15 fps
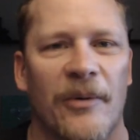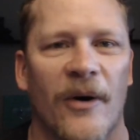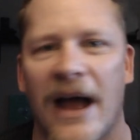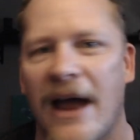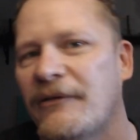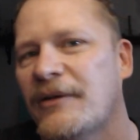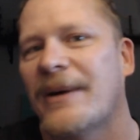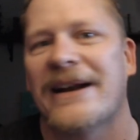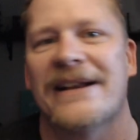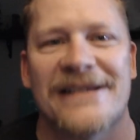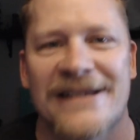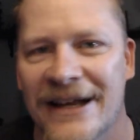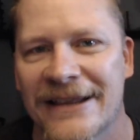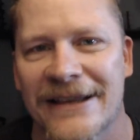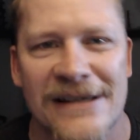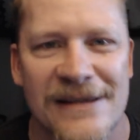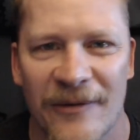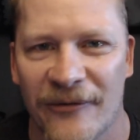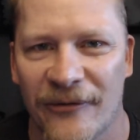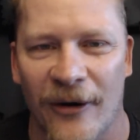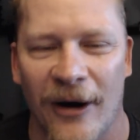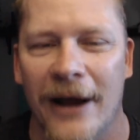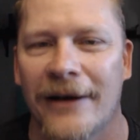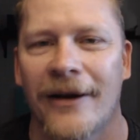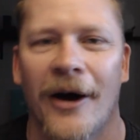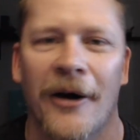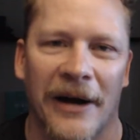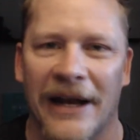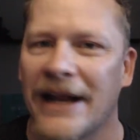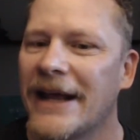Everybody's done this before. I know
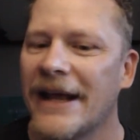it.